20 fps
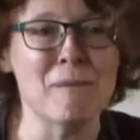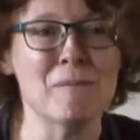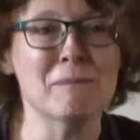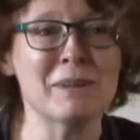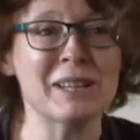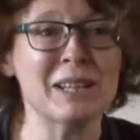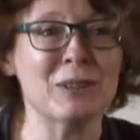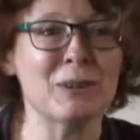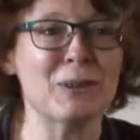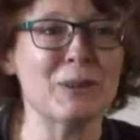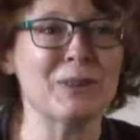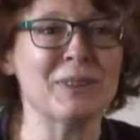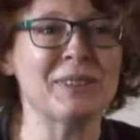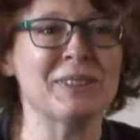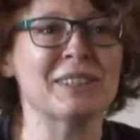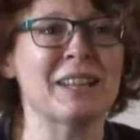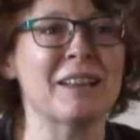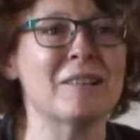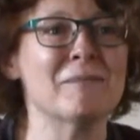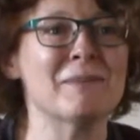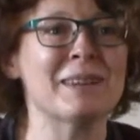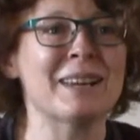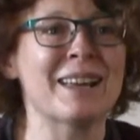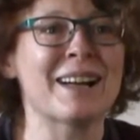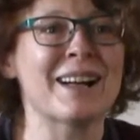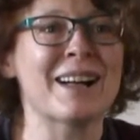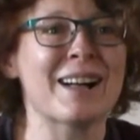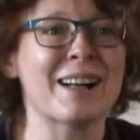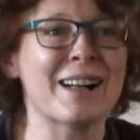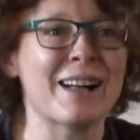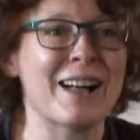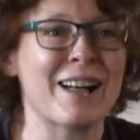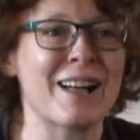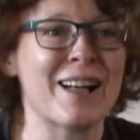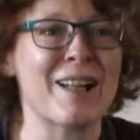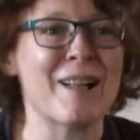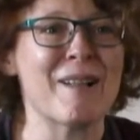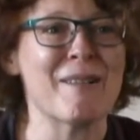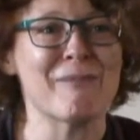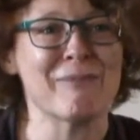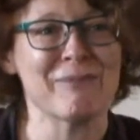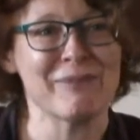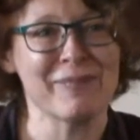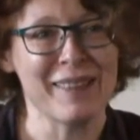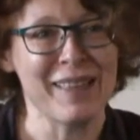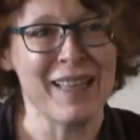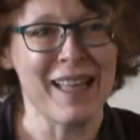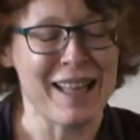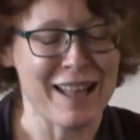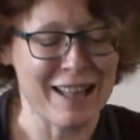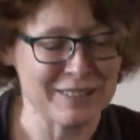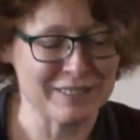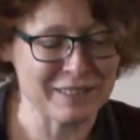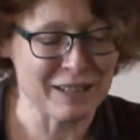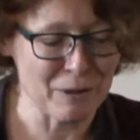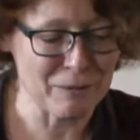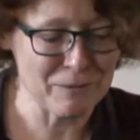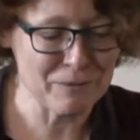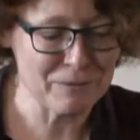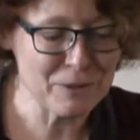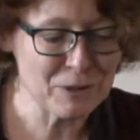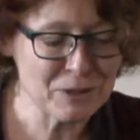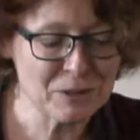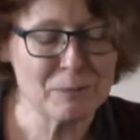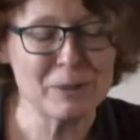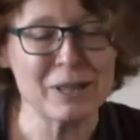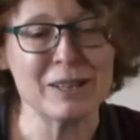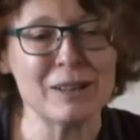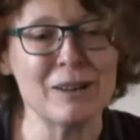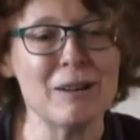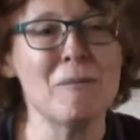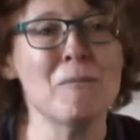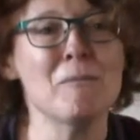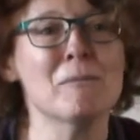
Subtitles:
Mikko Salmela as our first speaker.